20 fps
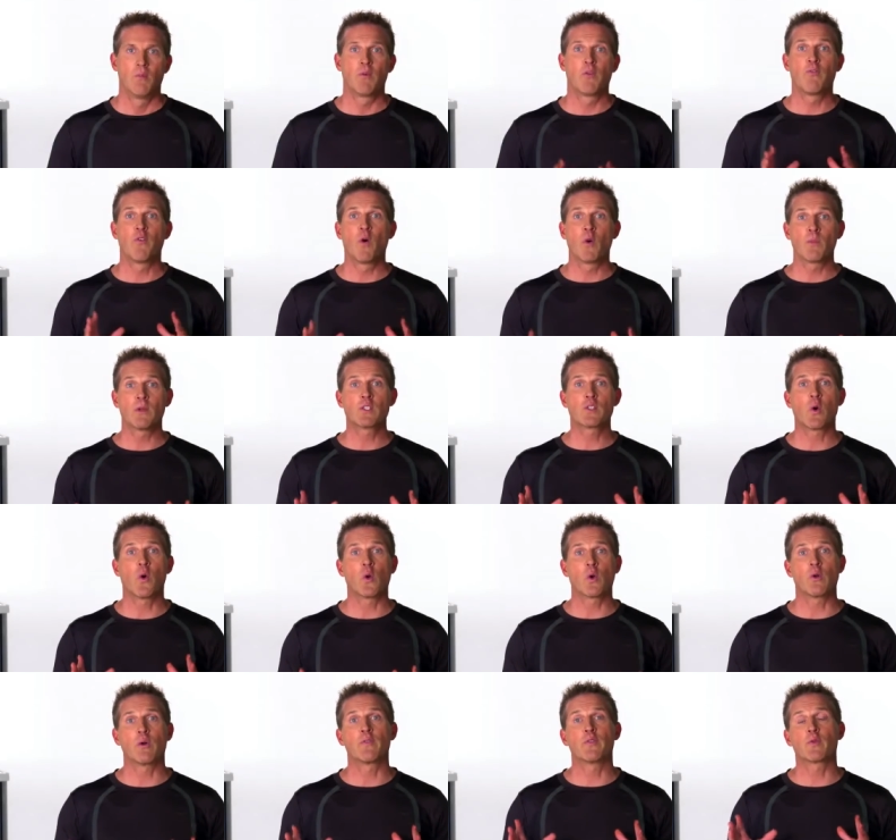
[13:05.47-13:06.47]
Perform a
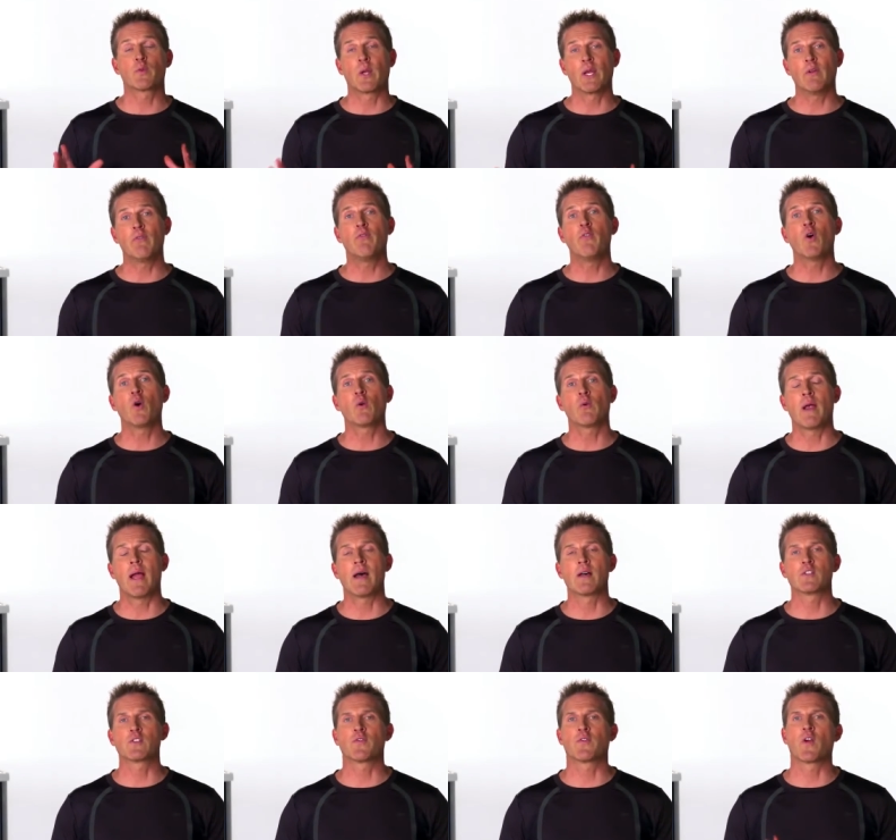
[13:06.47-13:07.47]
total of three to four
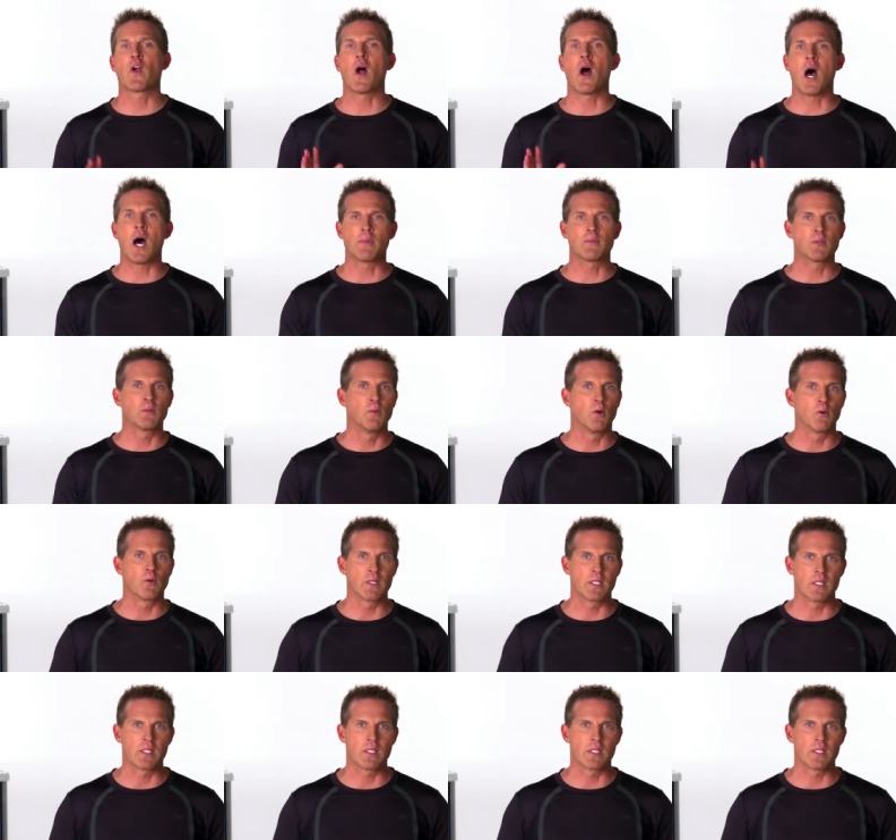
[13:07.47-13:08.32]
rounds for optimal